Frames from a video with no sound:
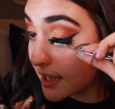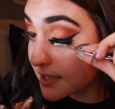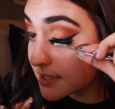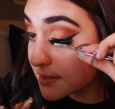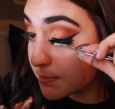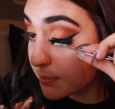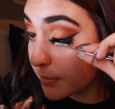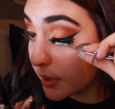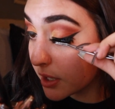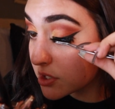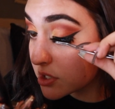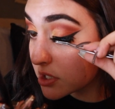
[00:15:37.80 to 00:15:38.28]

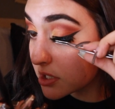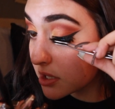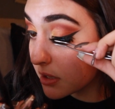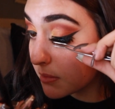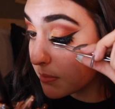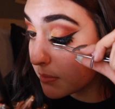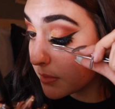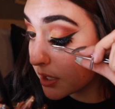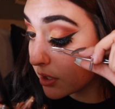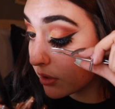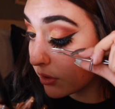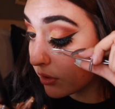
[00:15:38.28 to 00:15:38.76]
as much in
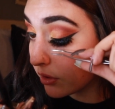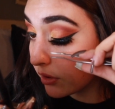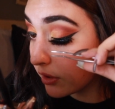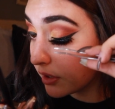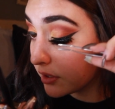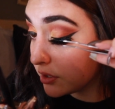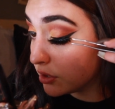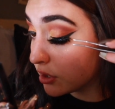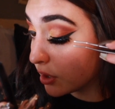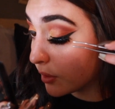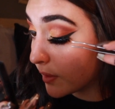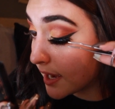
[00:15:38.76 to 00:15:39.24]
the middle,
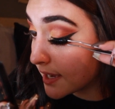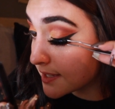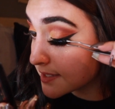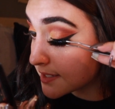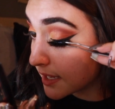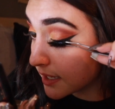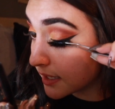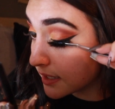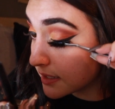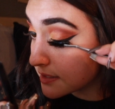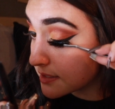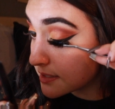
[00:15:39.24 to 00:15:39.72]
you know, as
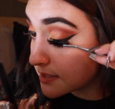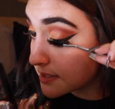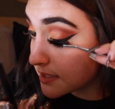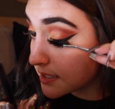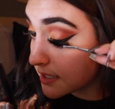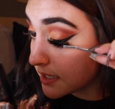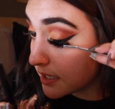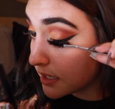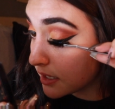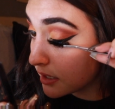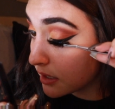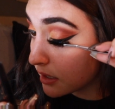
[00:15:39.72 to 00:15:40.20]
I can
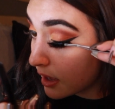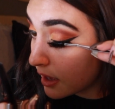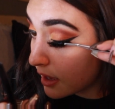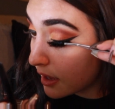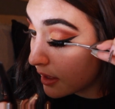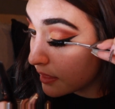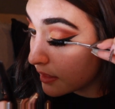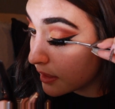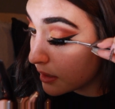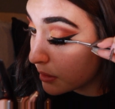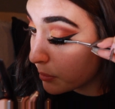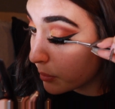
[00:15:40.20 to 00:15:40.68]
see,
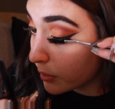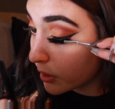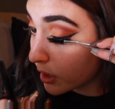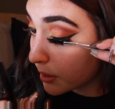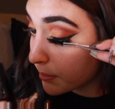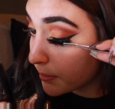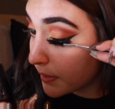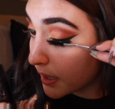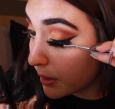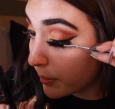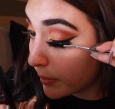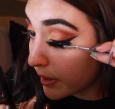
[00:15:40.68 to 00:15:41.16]
and then
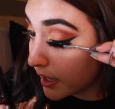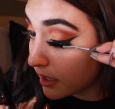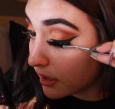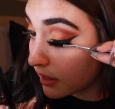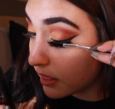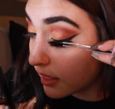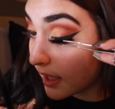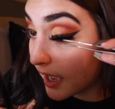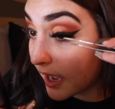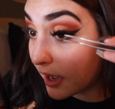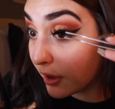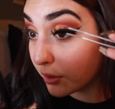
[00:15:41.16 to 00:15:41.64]
work my way
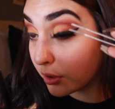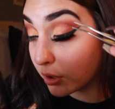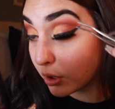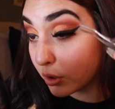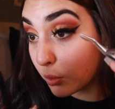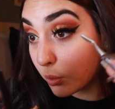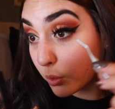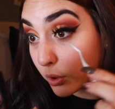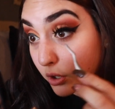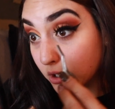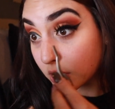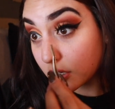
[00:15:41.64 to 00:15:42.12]
to the outer
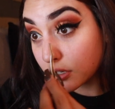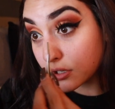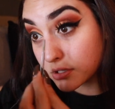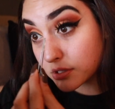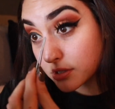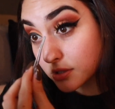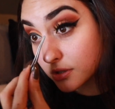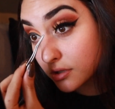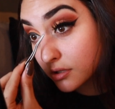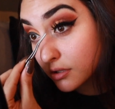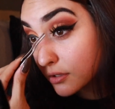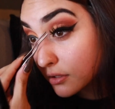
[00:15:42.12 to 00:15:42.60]

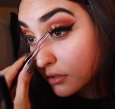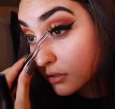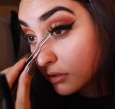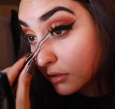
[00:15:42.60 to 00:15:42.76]
corners.